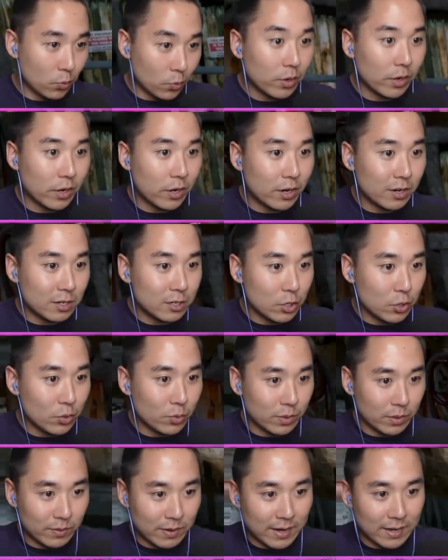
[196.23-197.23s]
We're gonna
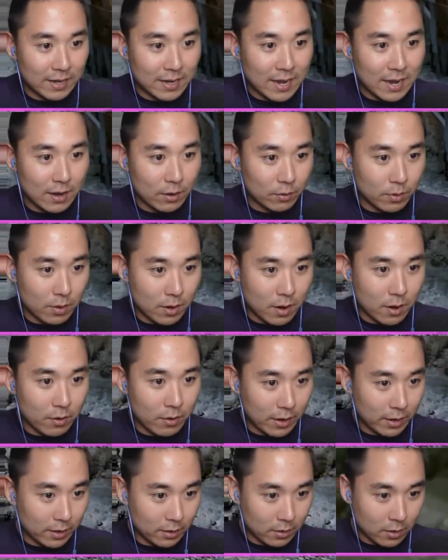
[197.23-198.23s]
do it right now.
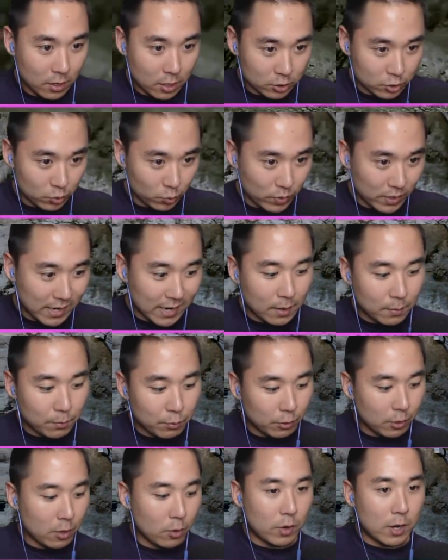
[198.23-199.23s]
All right, so we gotta
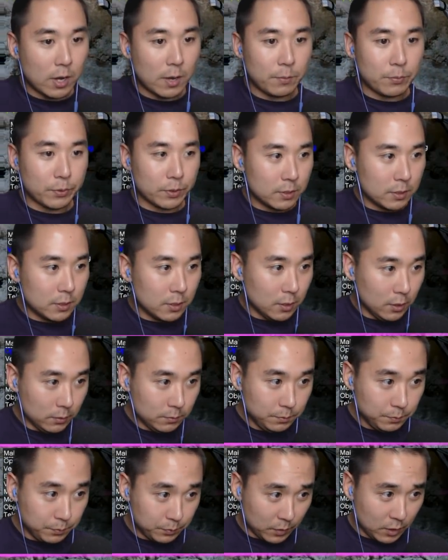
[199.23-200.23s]
blow up
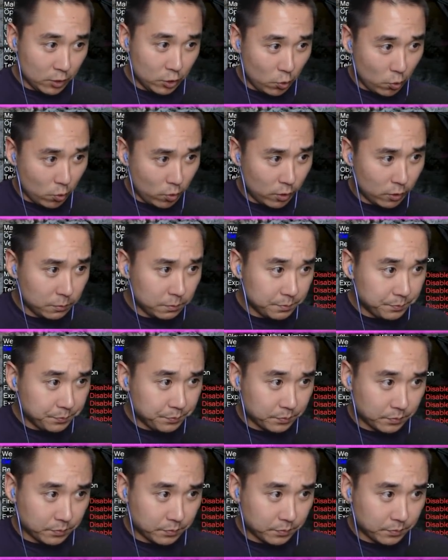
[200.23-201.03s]
the door.